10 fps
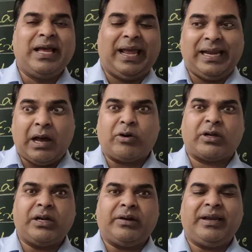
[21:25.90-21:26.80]
In our
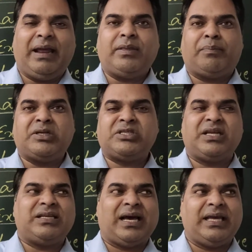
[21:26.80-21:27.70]
country, if the
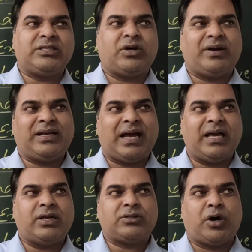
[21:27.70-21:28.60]
president dies or
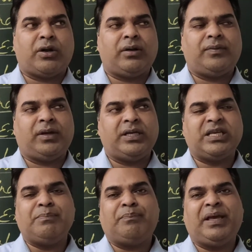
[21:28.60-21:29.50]
retires or is
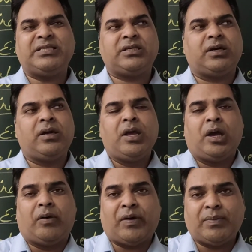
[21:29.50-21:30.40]
impeached
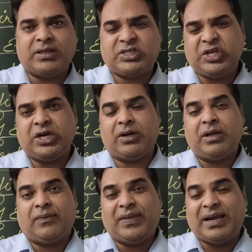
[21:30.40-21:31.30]
from the chair,
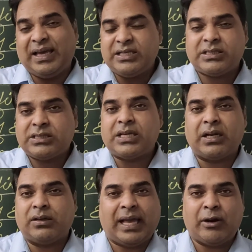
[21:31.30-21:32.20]
then his
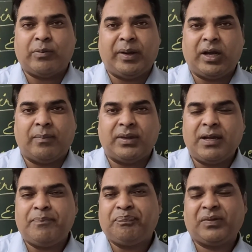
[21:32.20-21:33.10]
son cannot become
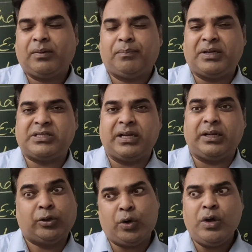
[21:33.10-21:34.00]
the
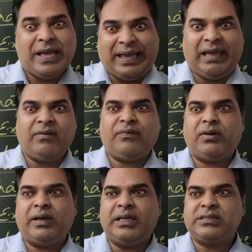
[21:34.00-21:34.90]
president. Though if
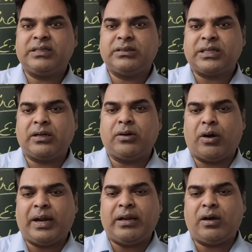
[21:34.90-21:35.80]
his son
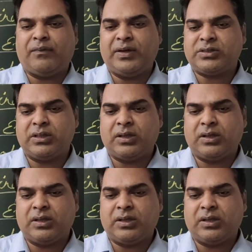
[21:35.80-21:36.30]
or any of his